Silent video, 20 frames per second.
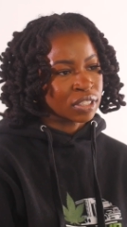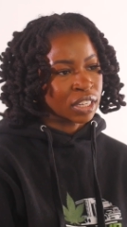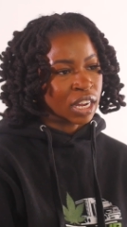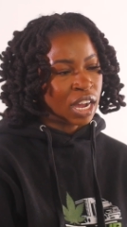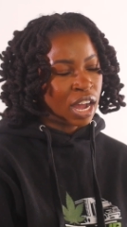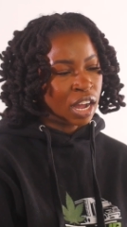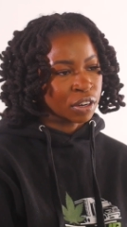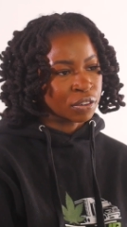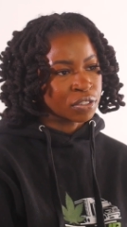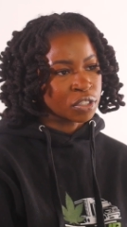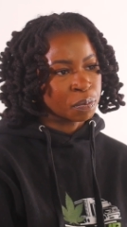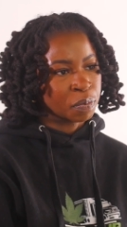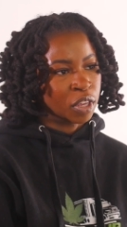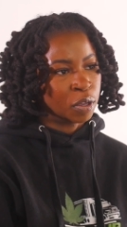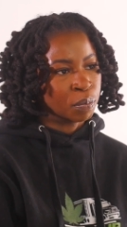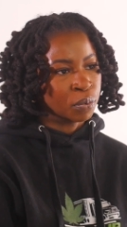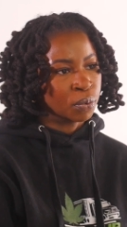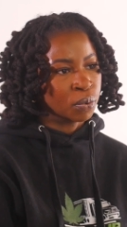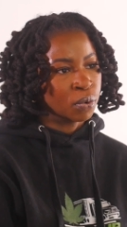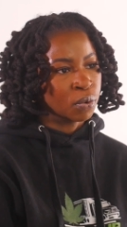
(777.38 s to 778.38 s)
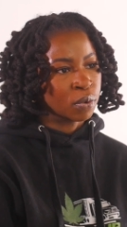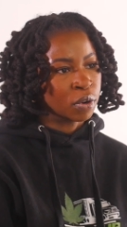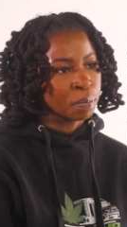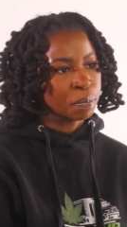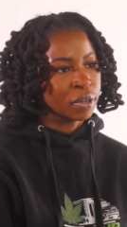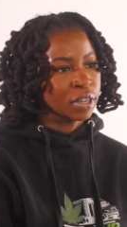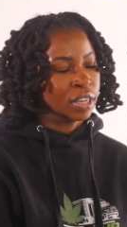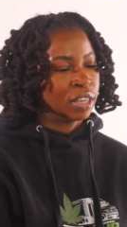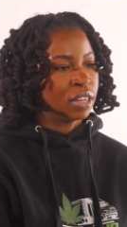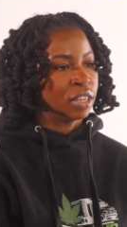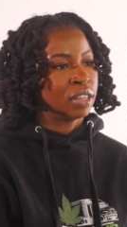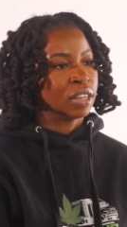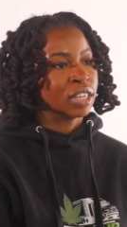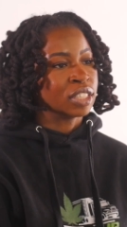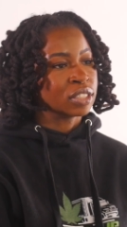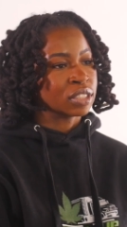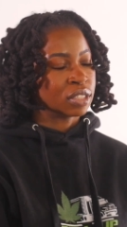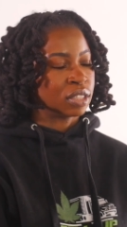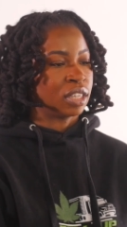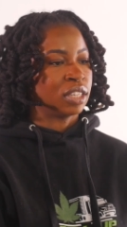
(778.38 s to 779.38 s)
and Congress people who are putting in
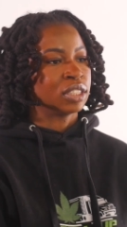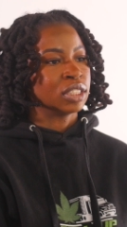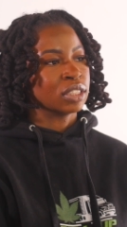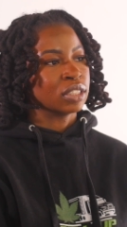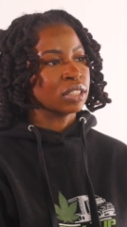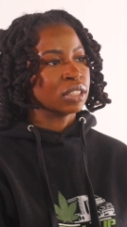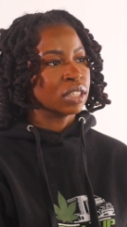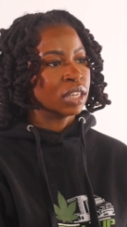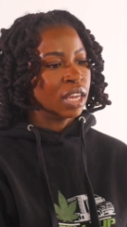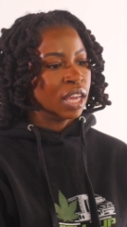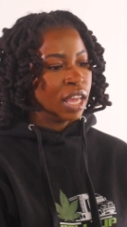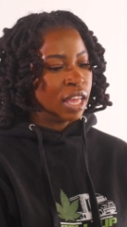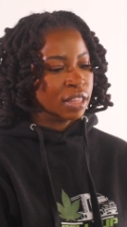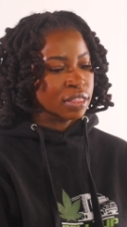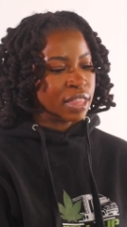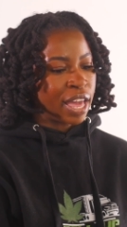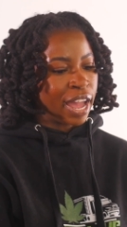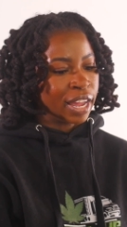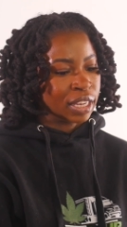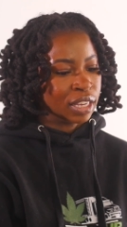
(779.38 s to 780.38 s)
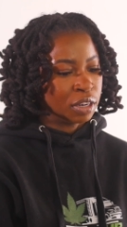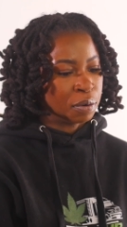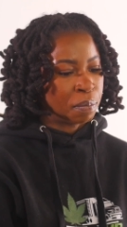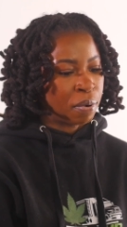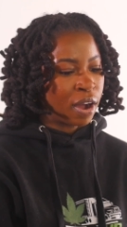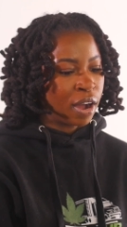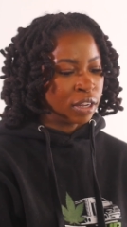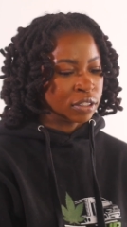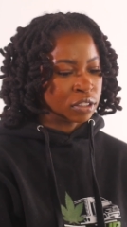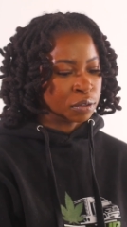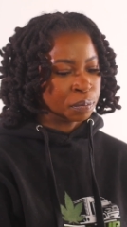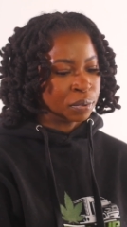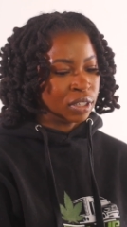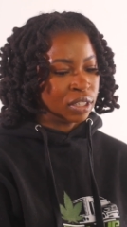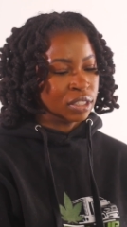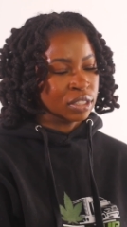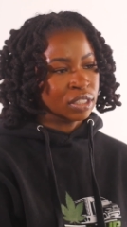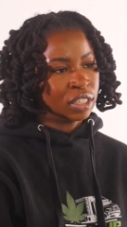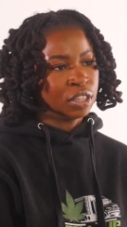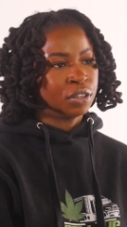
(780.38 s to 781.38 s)
legislation that can
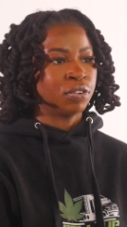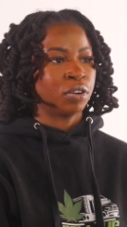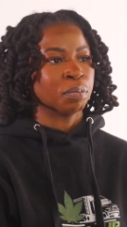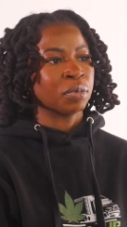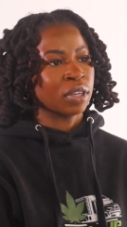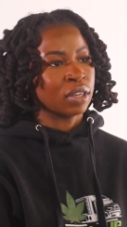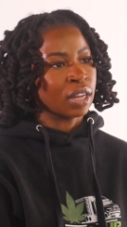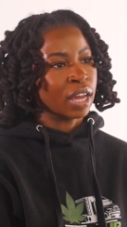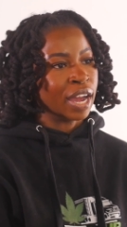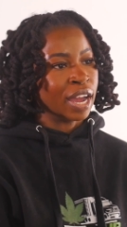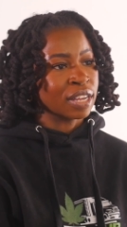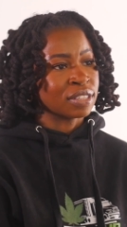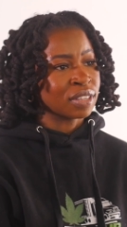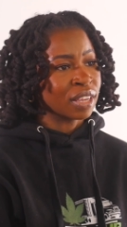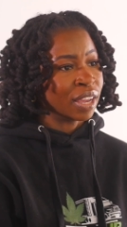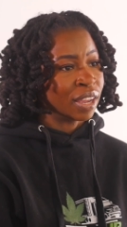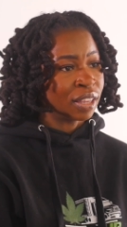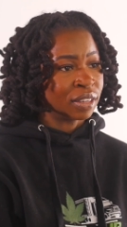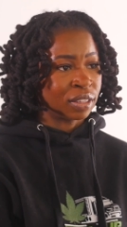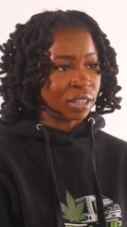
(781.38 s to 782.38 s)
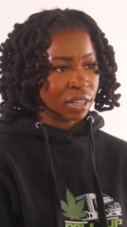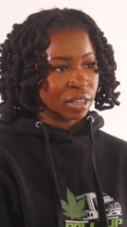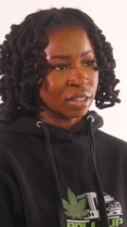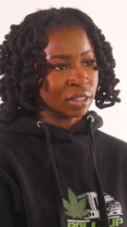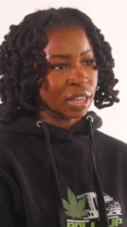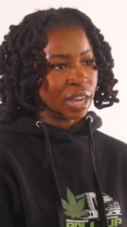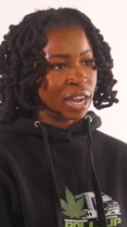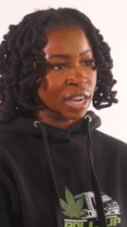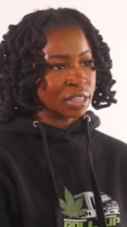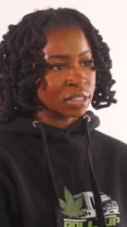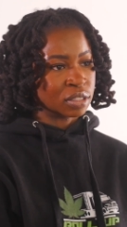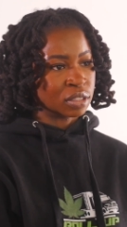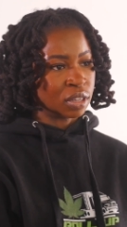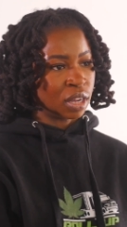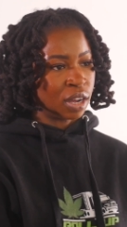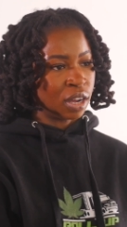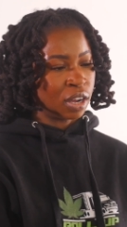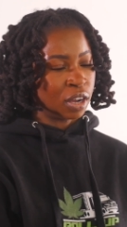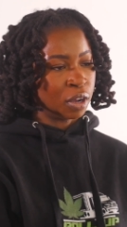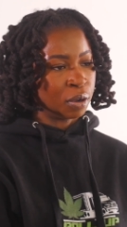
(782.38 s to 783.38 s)
possibly decriminalize and legalize
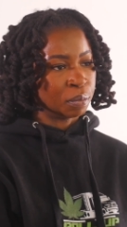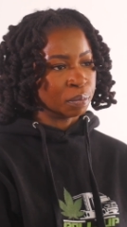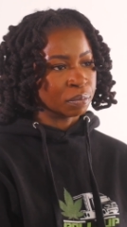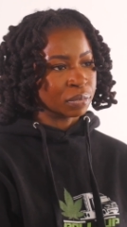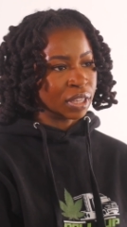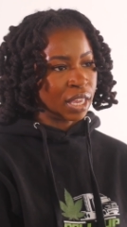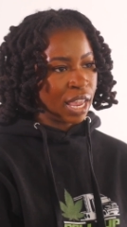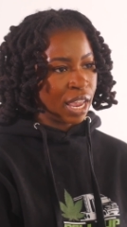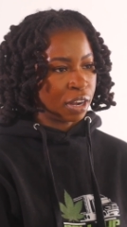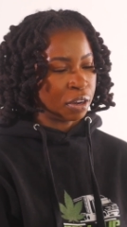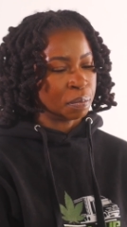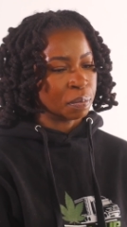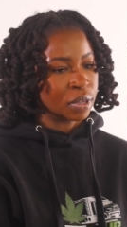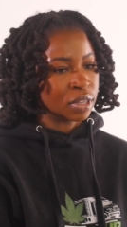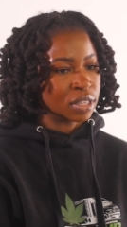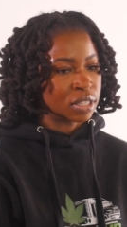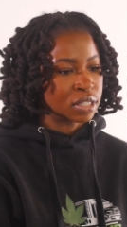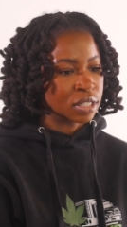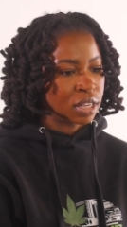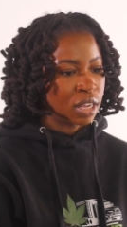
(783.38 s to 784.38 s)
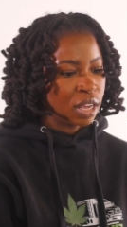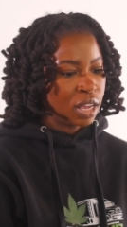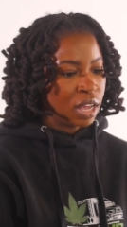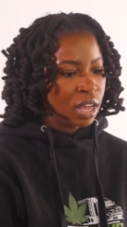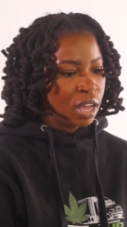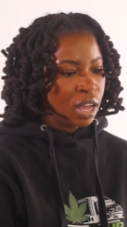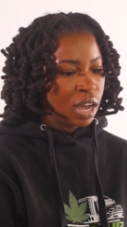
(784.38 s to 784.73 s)
cannabis.